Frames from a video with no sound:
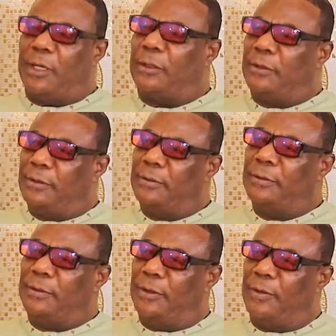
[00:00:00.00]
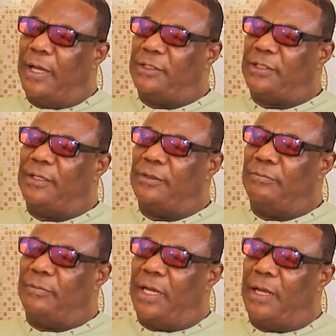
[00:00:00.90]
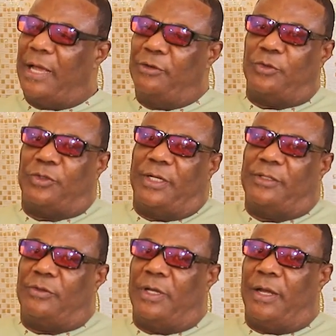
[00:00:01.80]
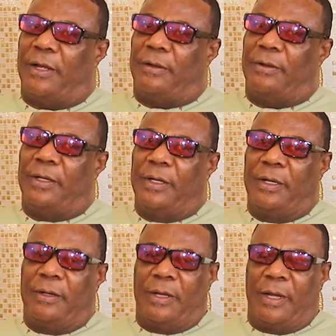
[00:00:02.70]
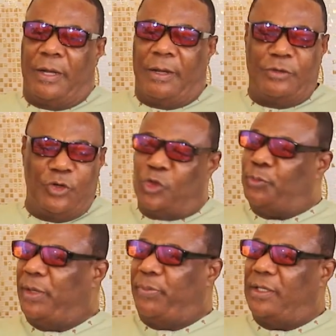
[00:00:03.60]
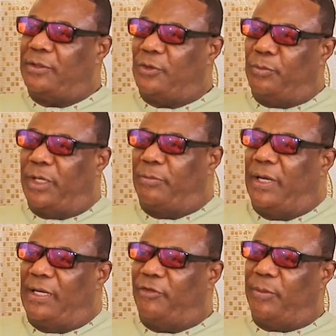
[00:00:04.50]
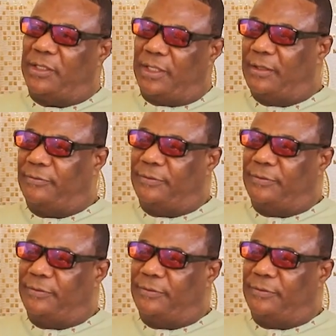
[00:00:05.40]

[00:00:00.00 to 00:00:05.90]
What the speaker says: truck. You know, I used to sell newspapers to make money for myself.